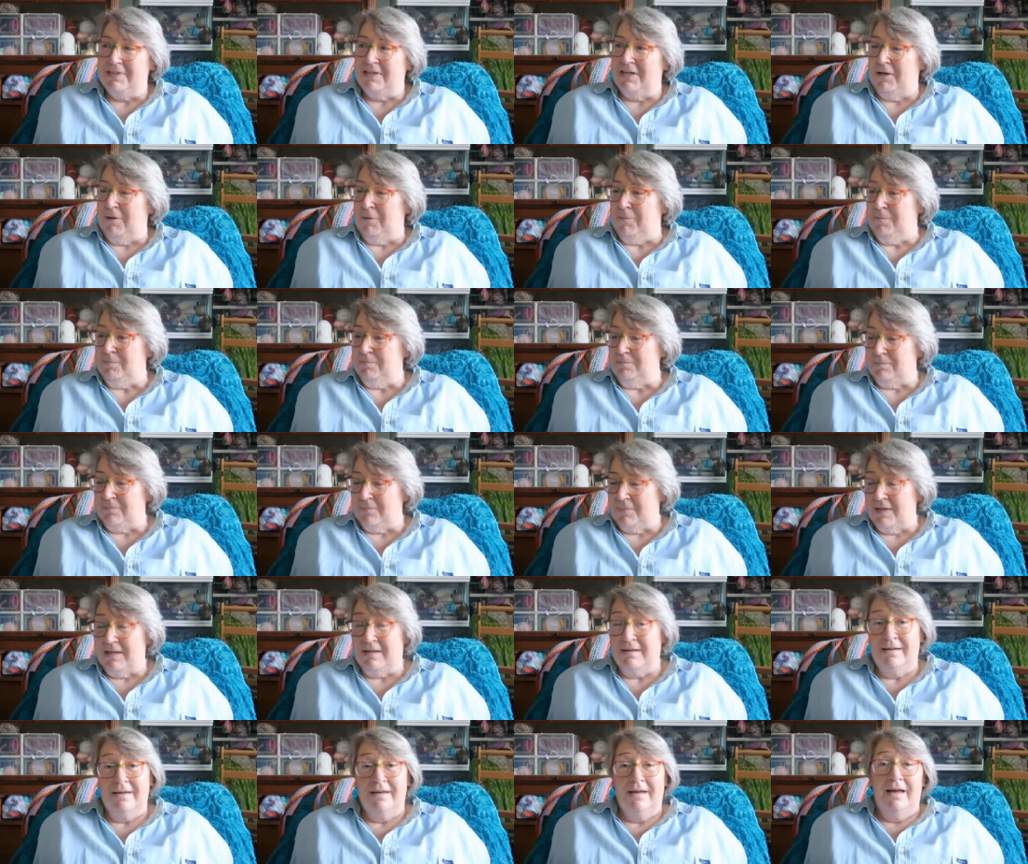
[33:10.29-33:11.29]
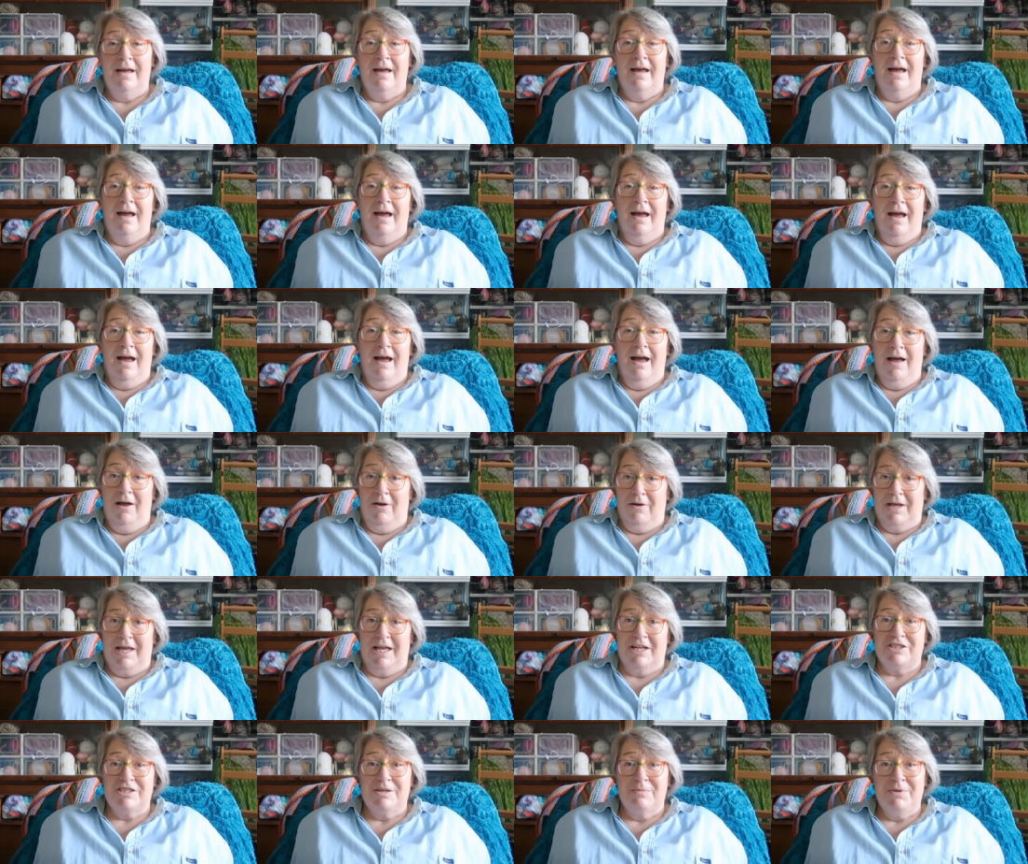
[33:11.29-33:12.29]
So I'll
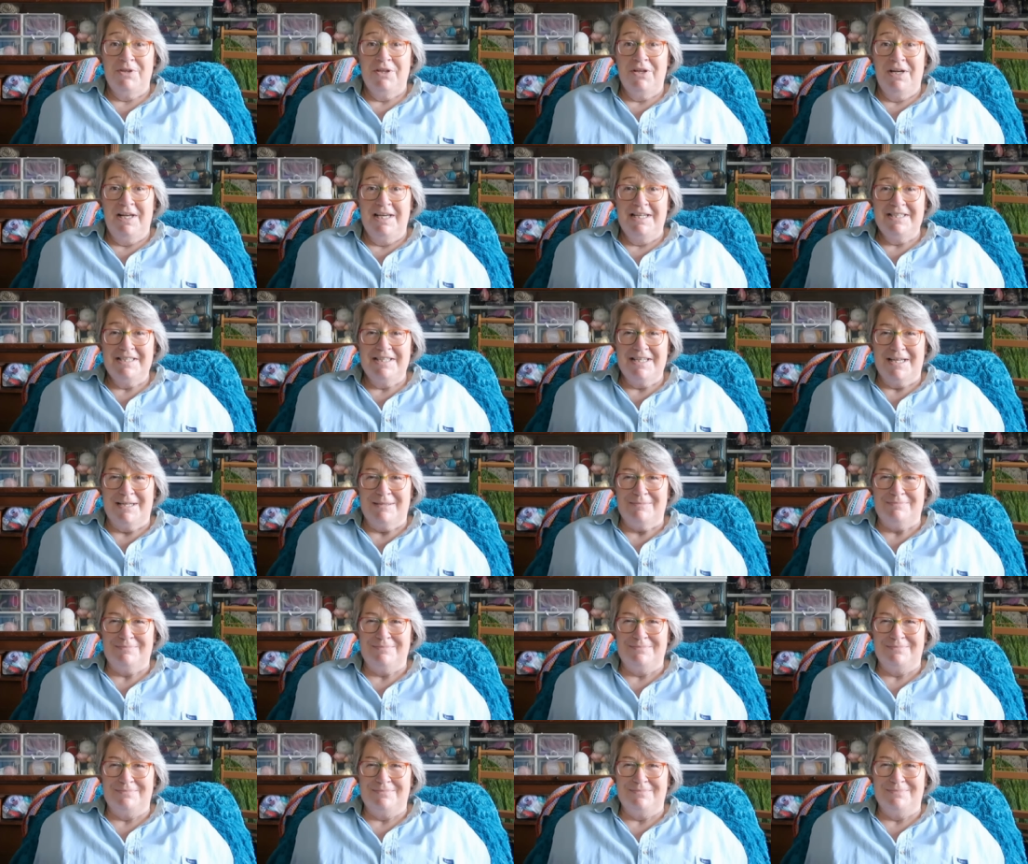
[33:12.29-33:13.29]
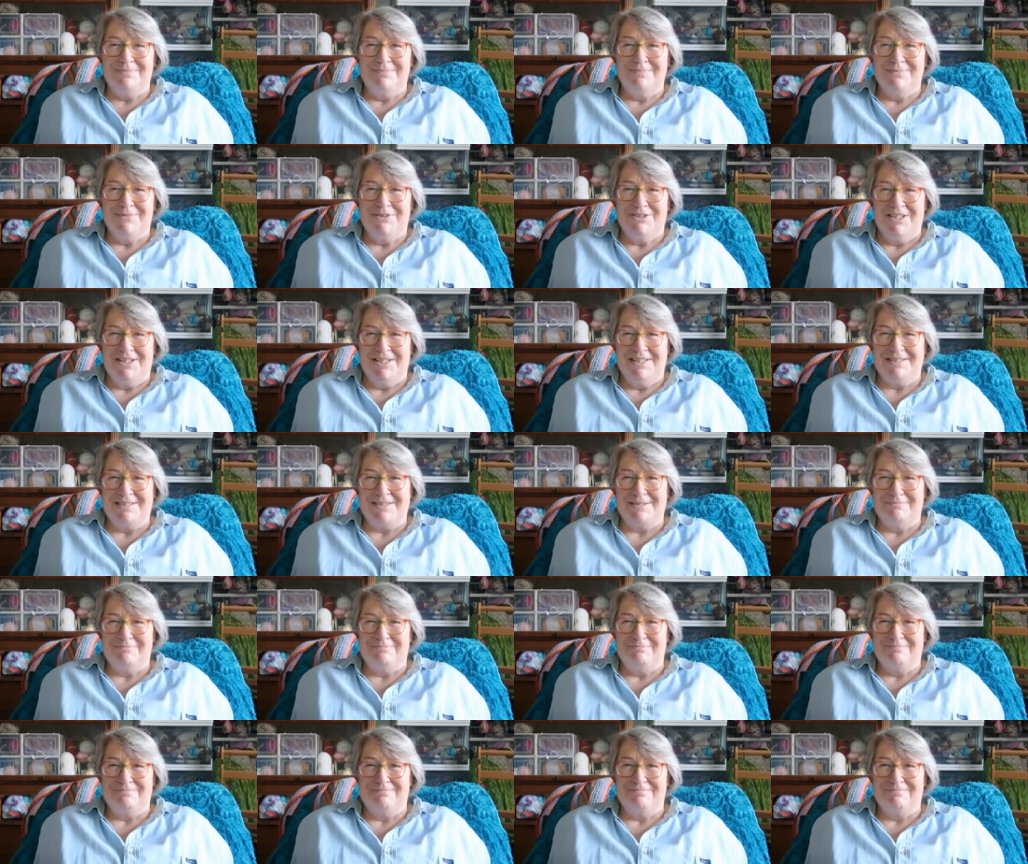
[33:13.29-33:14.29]
catch up with you later. Cheers.